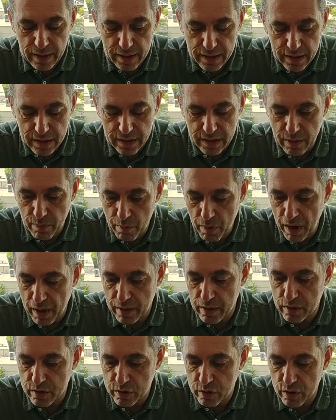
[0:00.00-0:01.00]
this is the
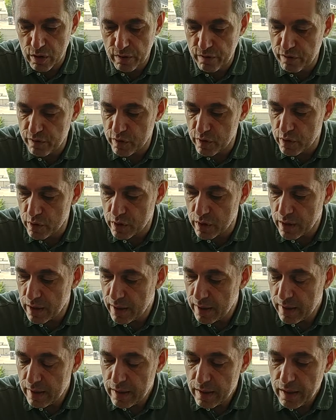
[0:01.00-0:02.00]
model. So if
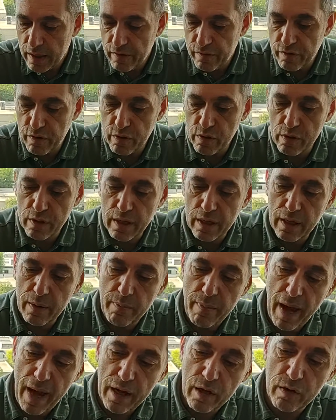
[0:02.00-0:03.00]
you look at the
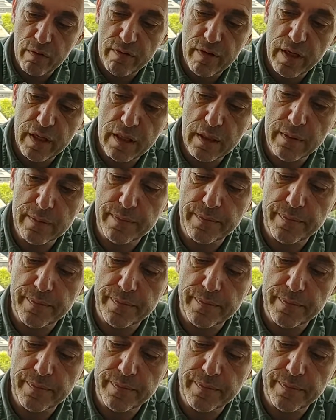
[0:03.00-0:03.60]
back of it,